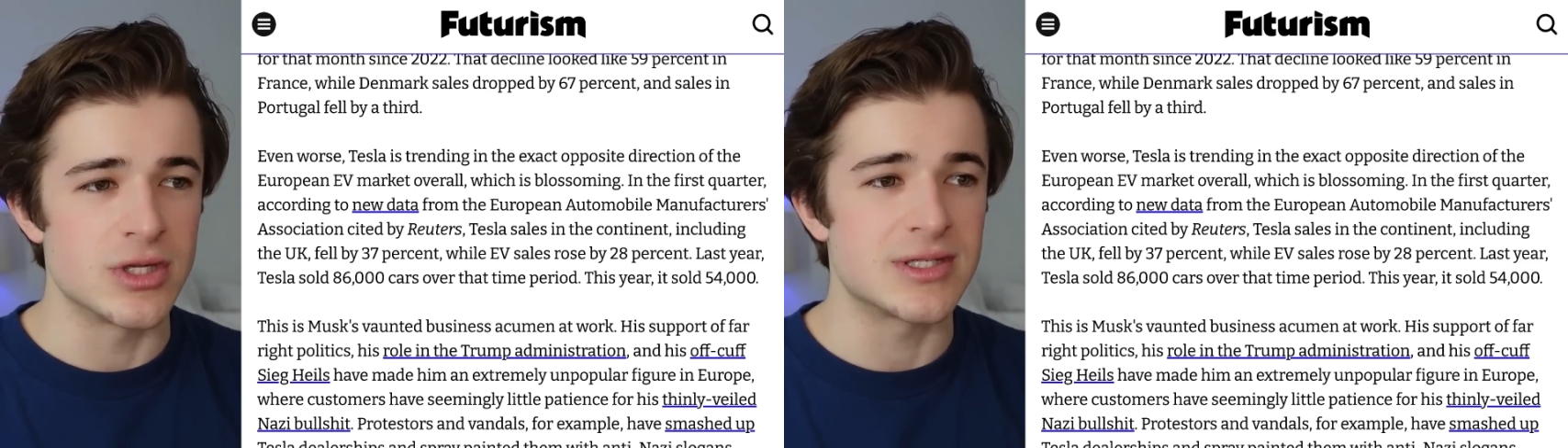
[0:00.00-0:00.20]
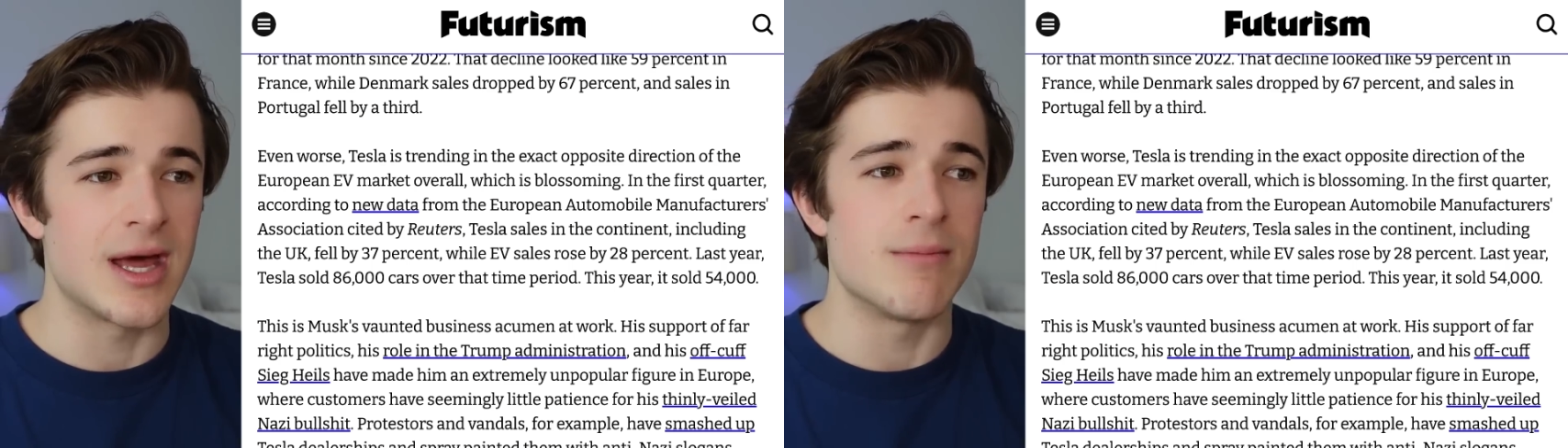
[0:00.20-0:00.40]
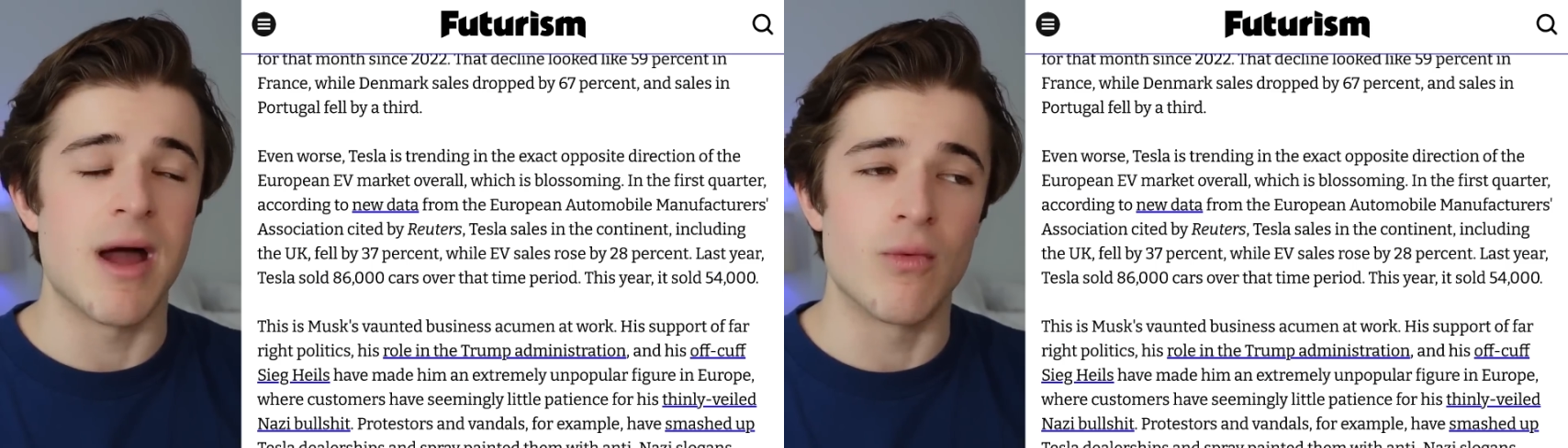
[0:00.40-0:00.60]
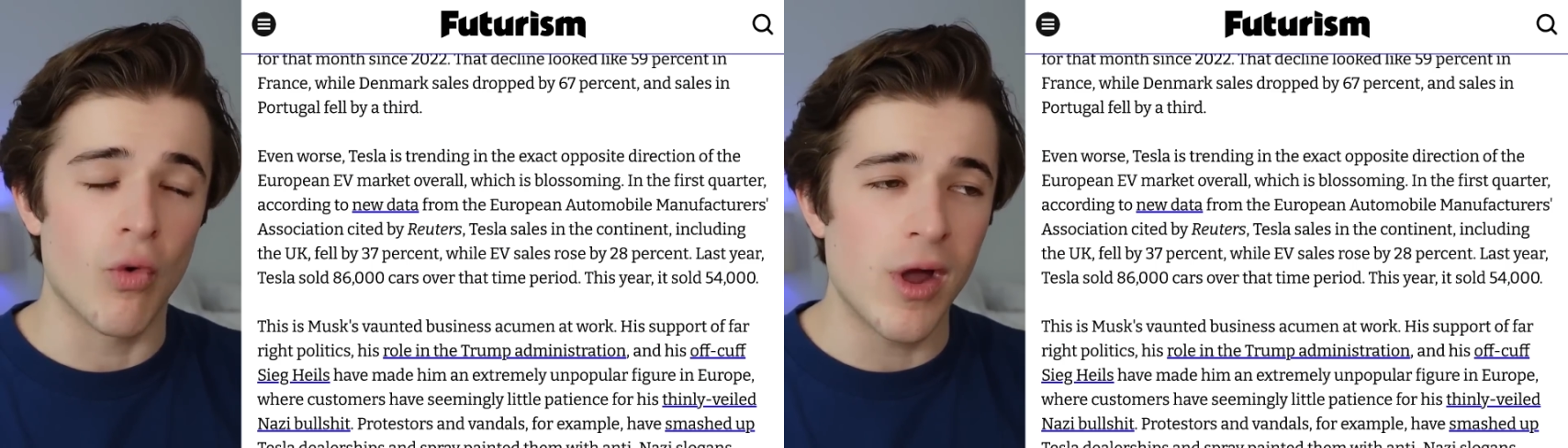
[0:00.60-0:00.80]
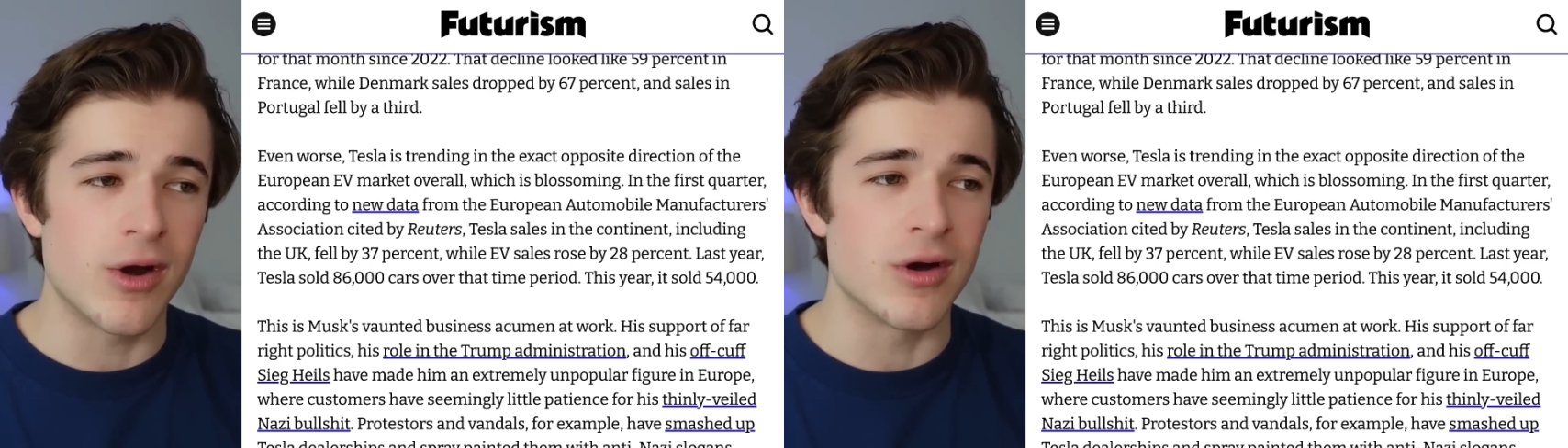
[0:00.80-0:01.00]
cited by
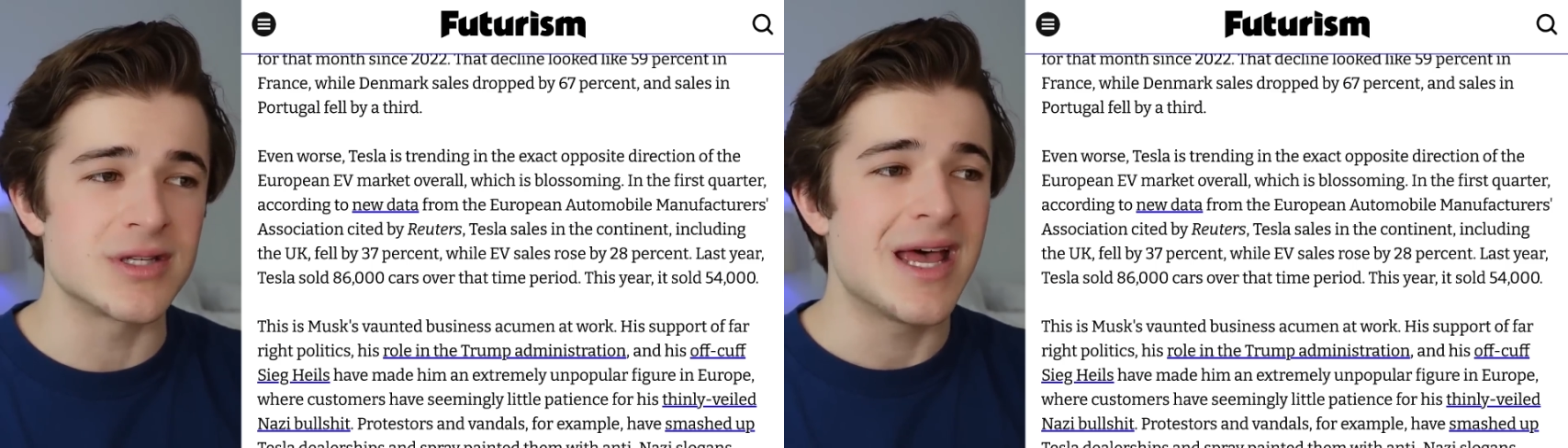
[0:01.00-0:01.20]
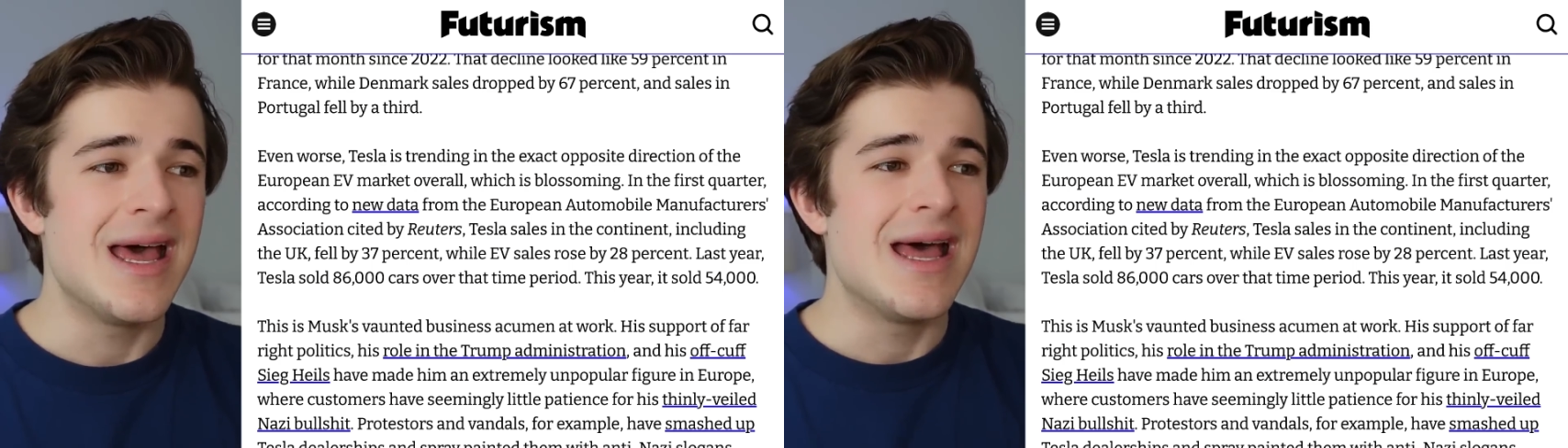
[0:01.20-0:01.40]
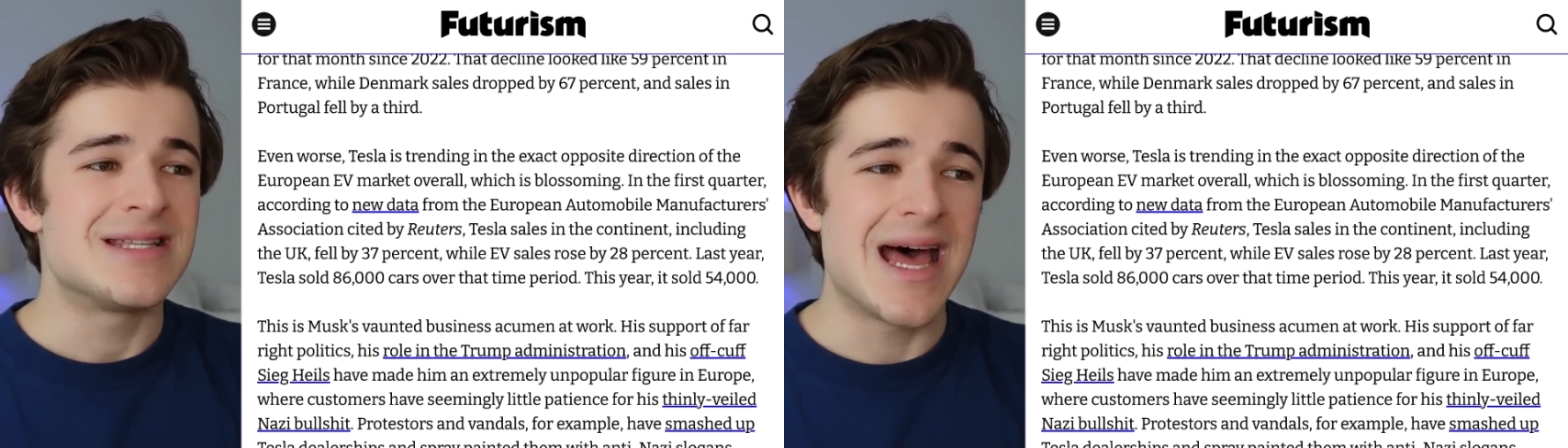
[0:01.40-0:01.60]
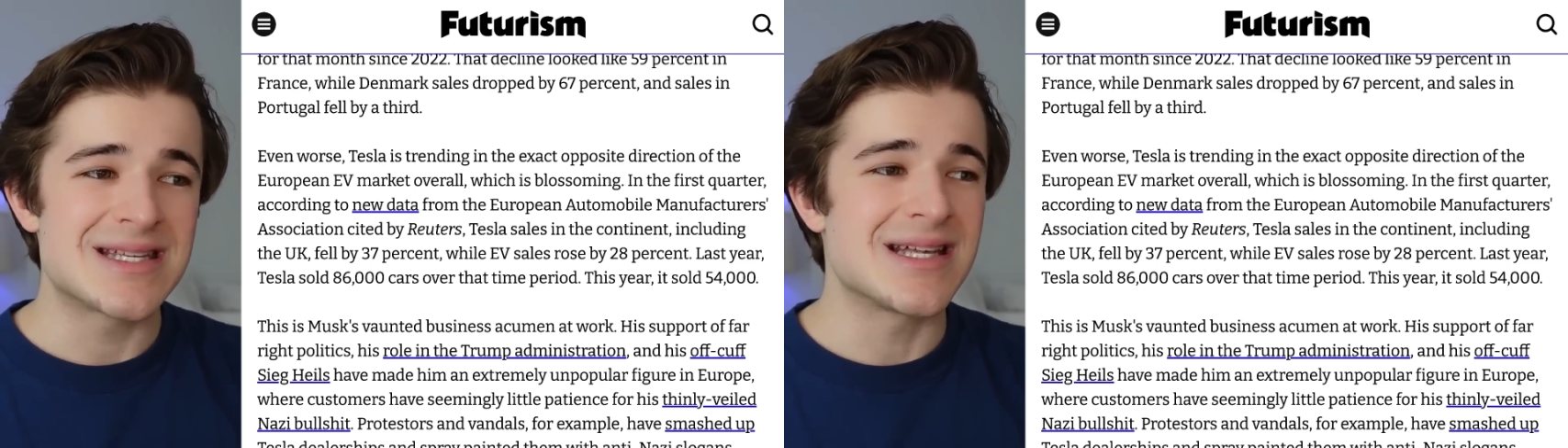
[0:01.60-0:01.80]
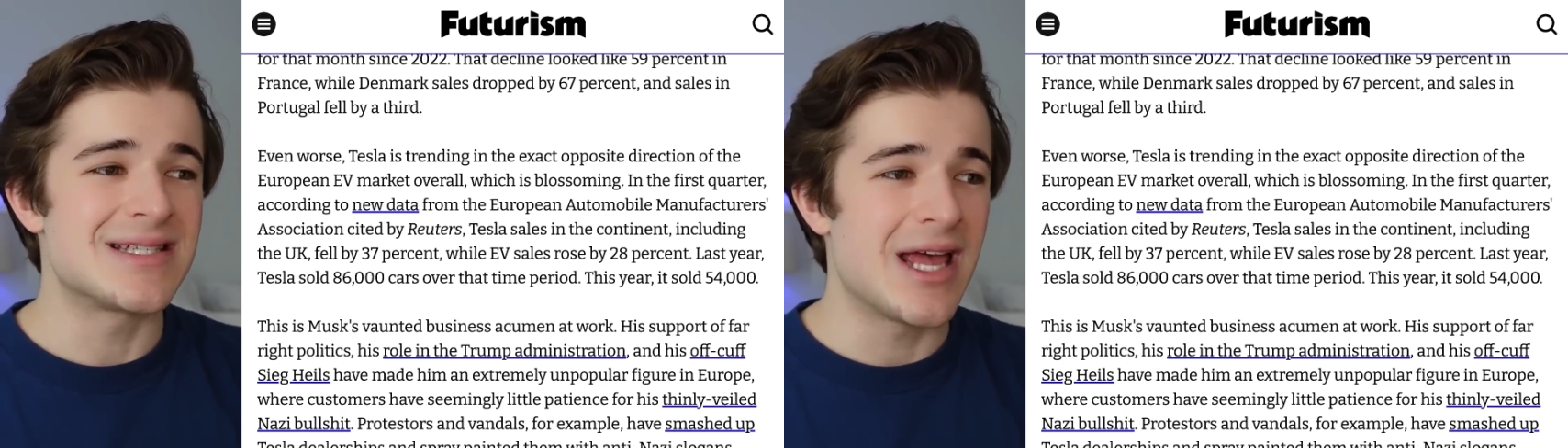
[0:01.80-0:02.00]
Reuters,
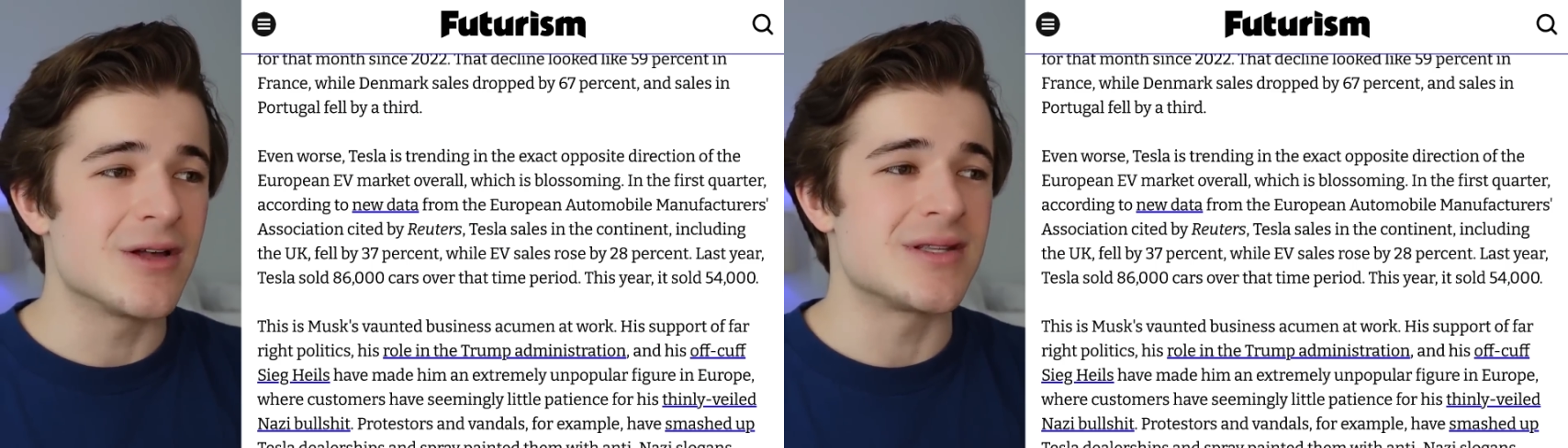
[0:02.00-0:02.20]
Tesla sales